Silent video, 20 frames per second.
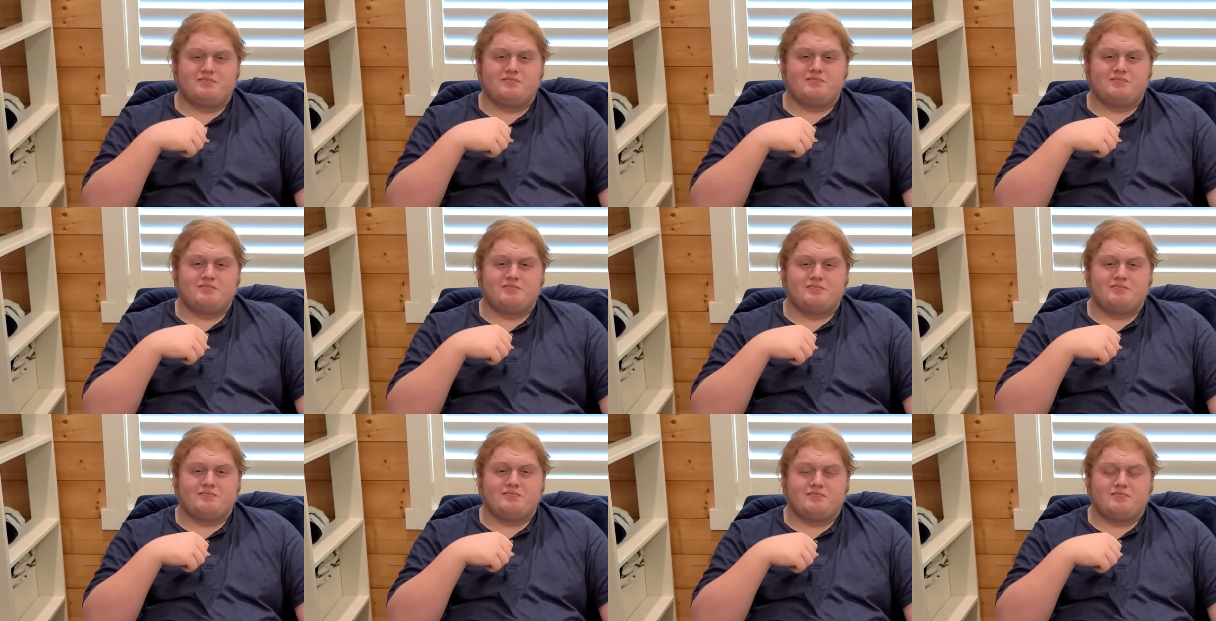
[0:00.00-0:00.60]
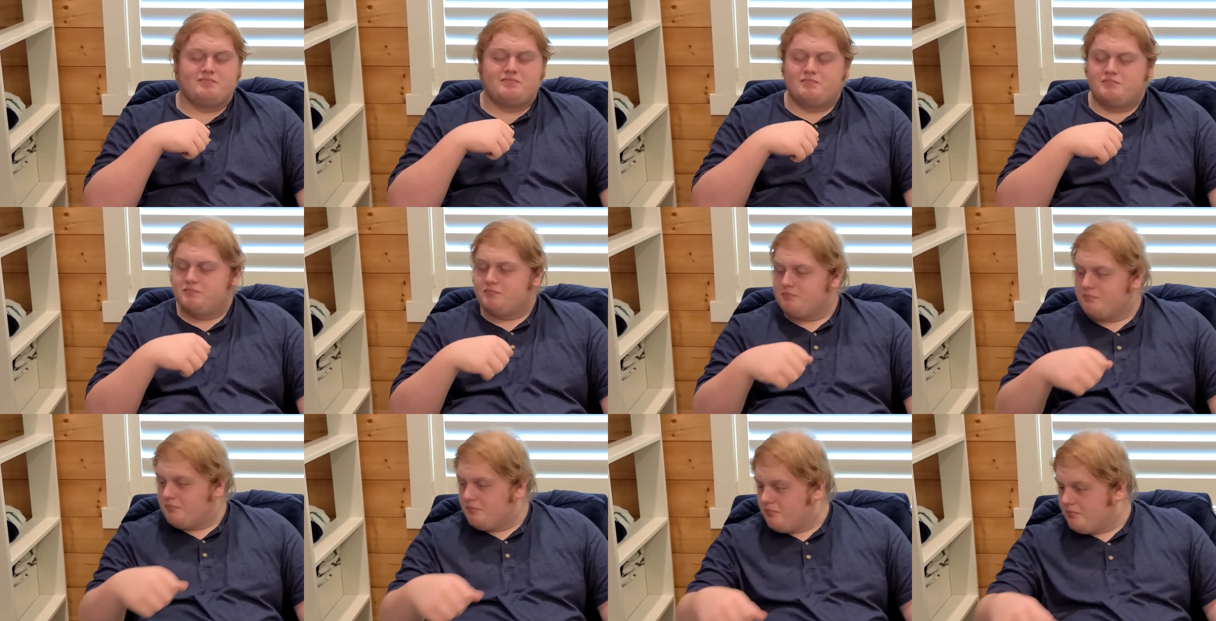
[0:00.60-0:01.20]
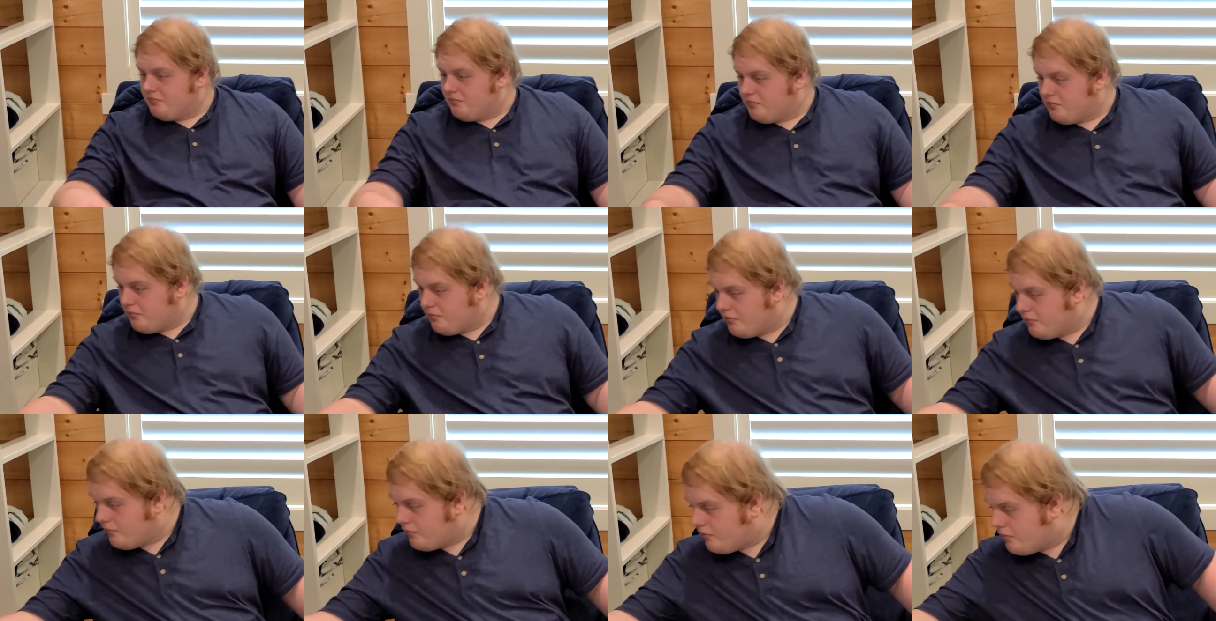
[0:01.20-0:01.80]

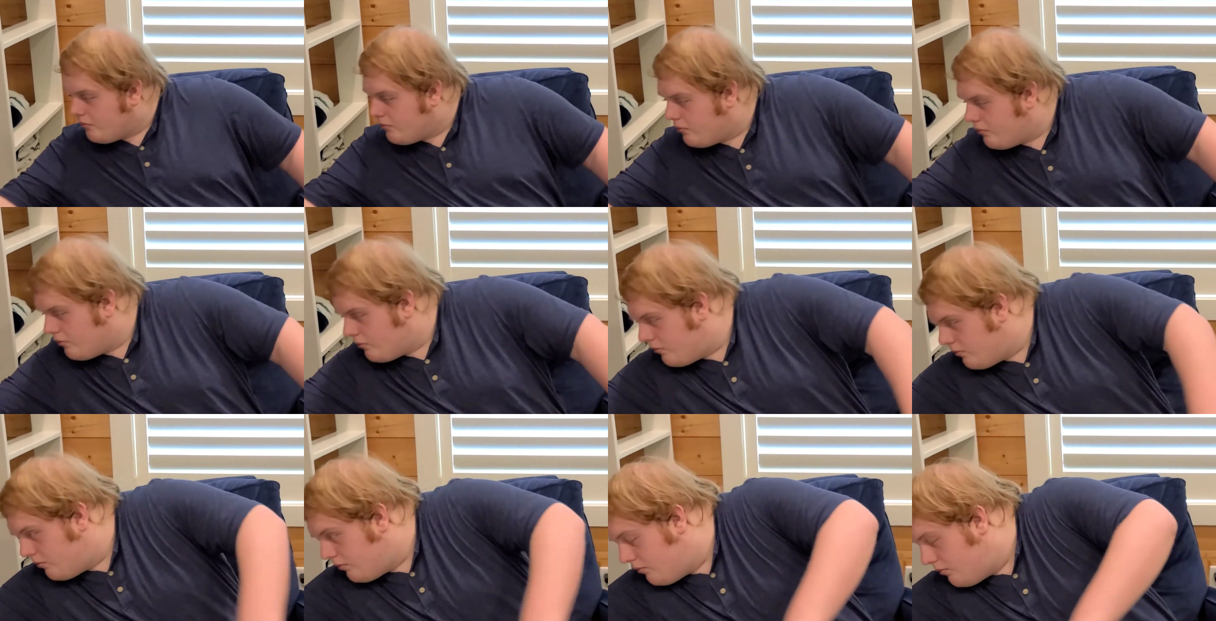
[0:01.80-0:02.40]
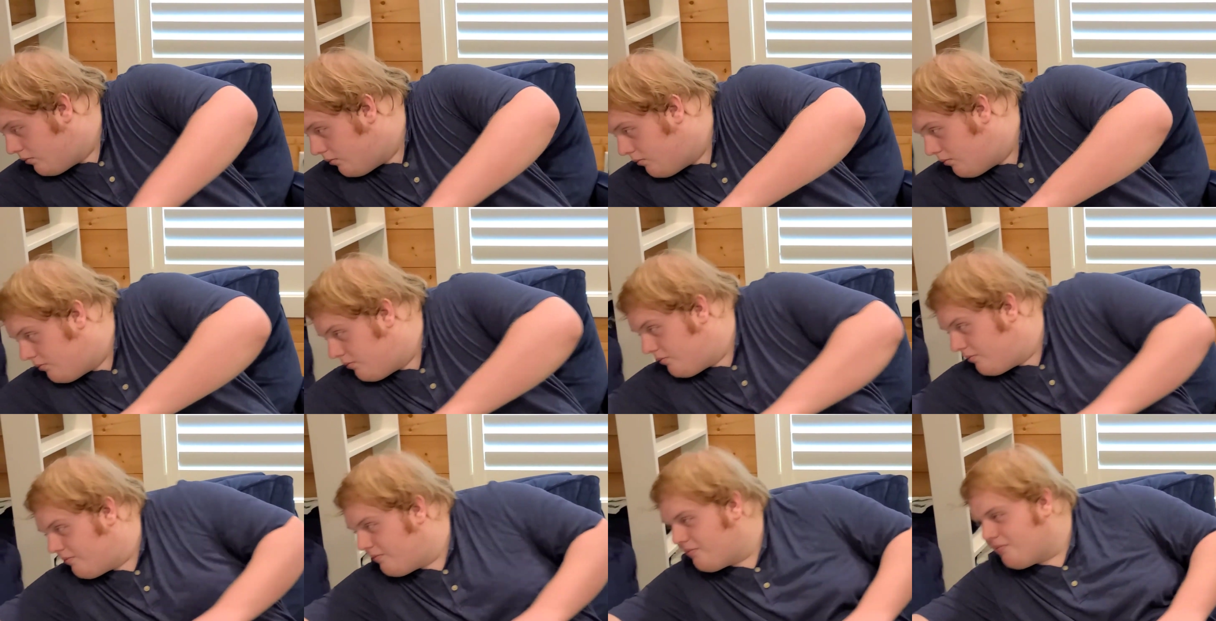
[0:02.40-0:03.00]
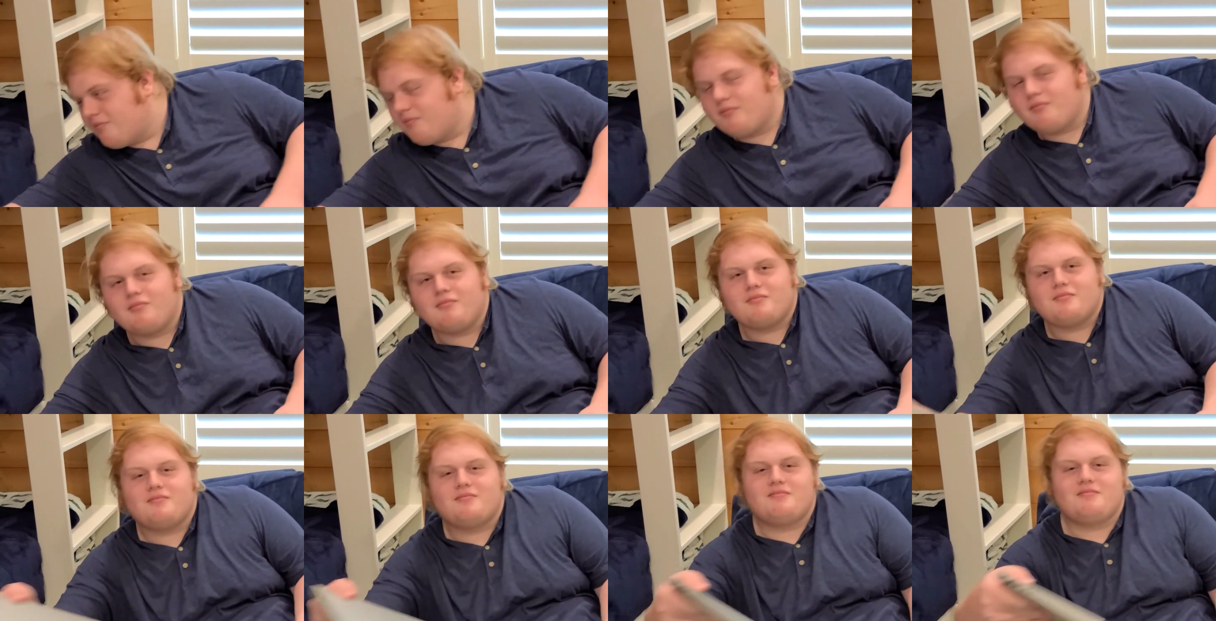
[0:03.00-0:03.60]

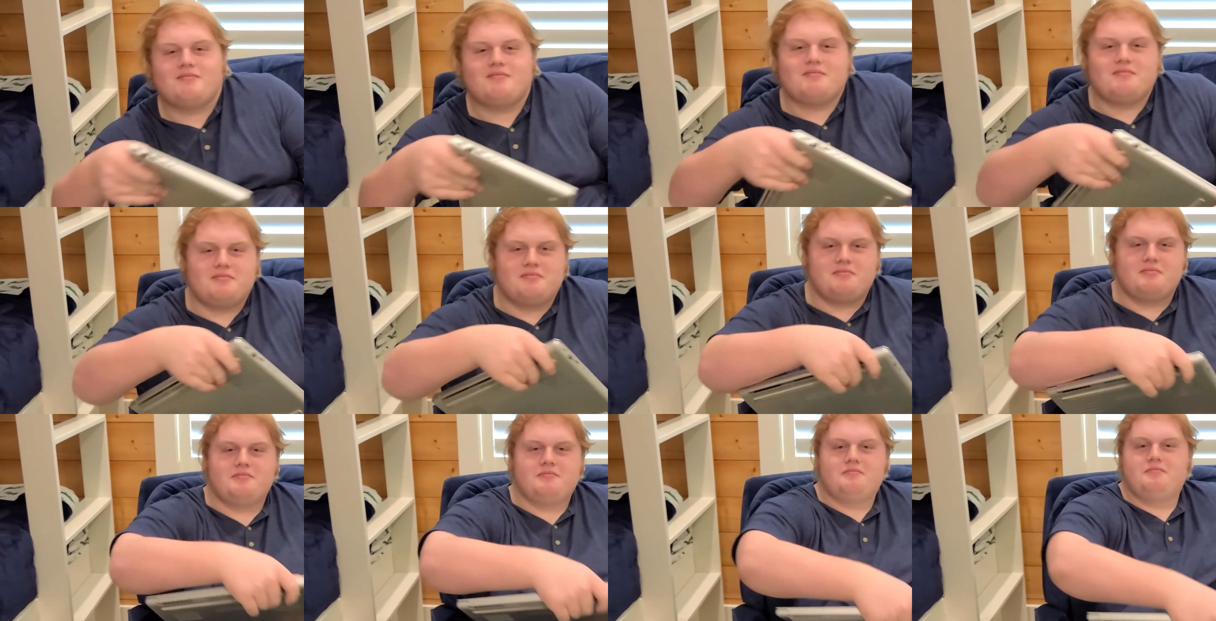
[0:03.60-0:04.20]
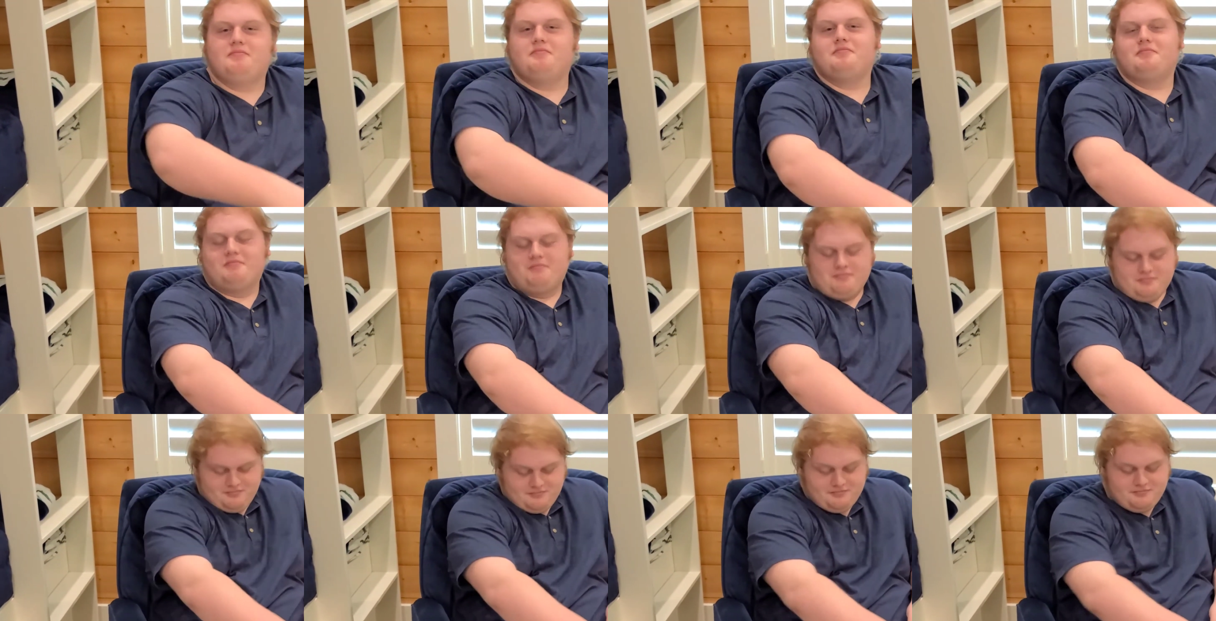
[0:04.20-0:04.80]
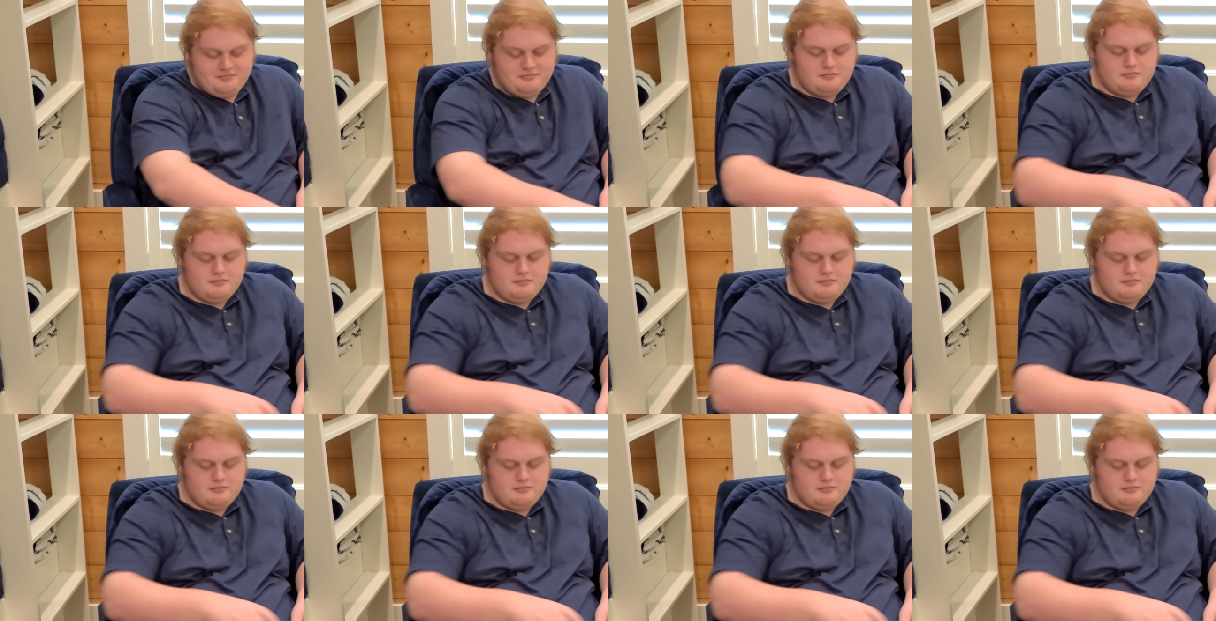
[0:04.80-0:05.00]
Nobody speaks.